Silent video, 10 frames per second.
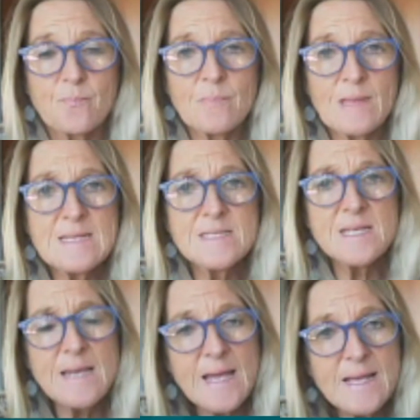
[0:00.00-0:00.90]
It
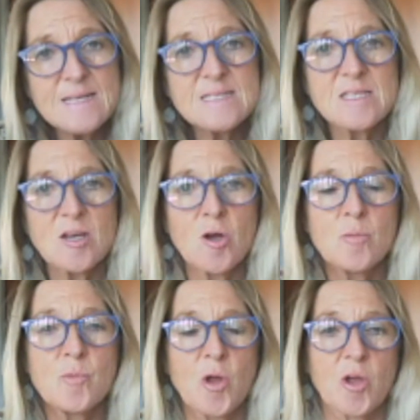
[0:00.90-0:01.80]
delays the
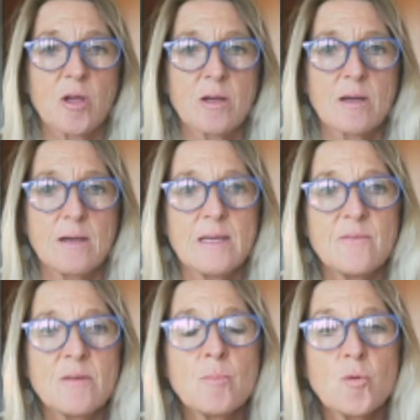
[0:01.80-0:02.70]
homework even
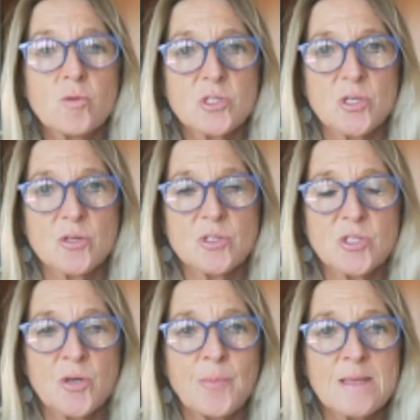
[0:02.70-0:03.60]
more so. So
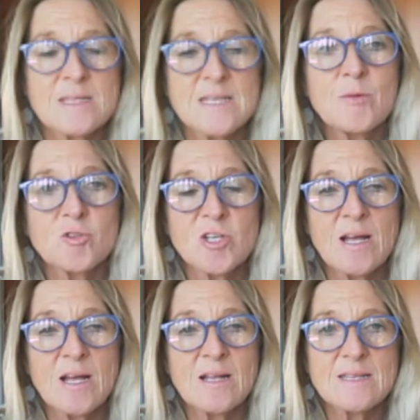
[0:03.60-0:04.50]
by the time your
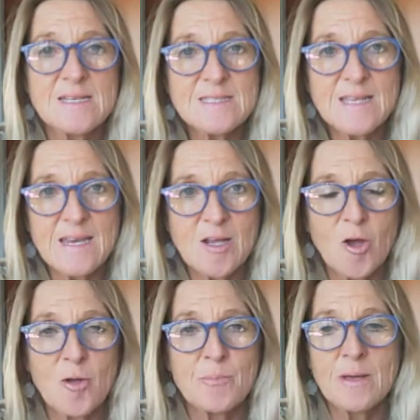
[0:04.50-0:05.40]
child is getting
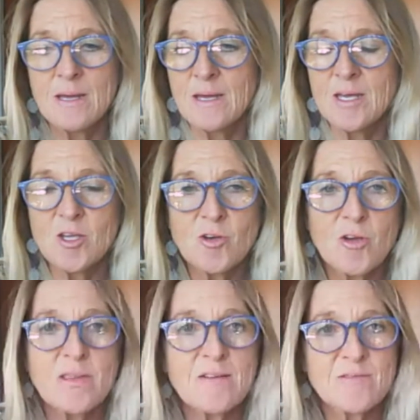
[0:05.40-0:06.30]
home,
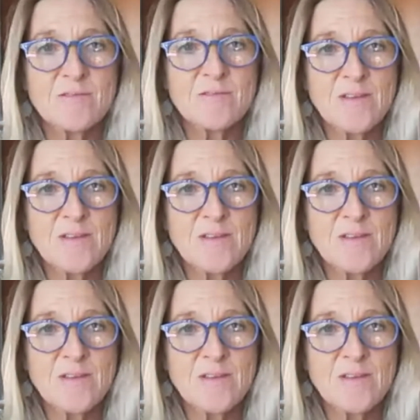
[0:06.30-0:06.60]
they've had